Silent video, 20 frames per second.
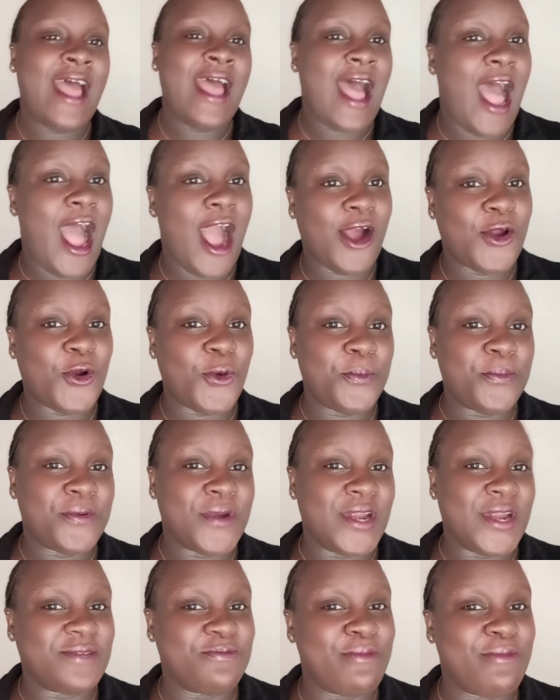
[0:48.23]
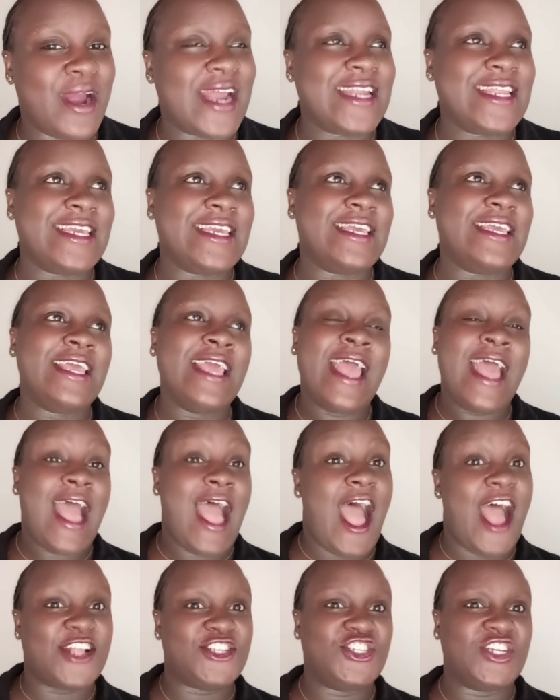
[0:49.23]
a corporate buddy,
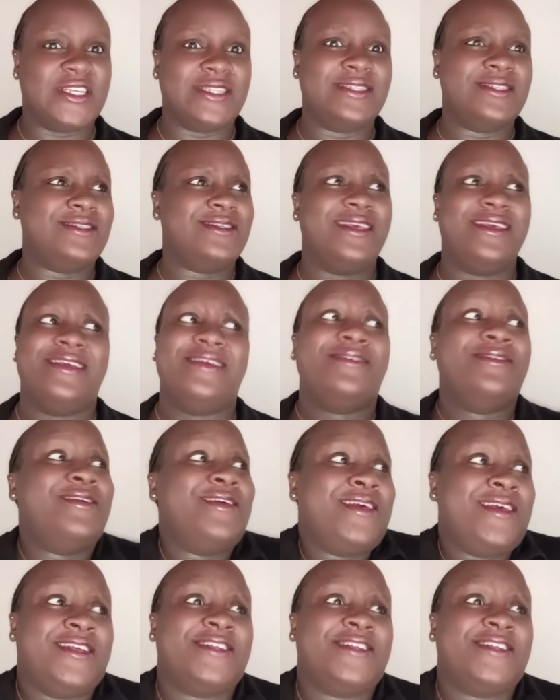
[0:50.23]
a Gen Z,